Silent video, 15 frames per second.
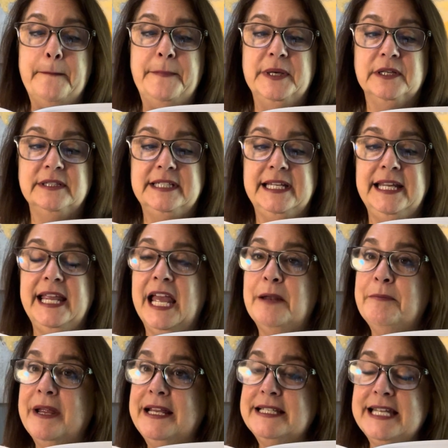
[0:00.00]
Building and
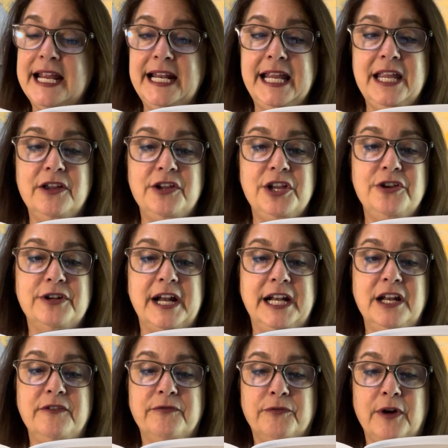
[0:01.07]
maintaining a
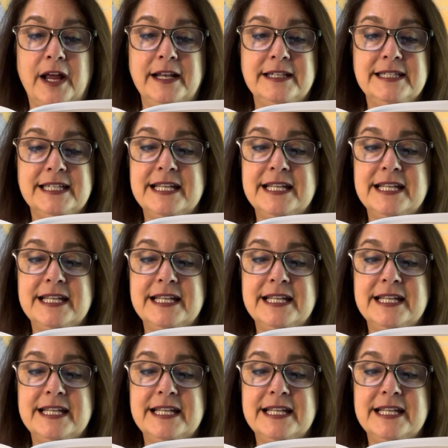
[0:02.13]
united front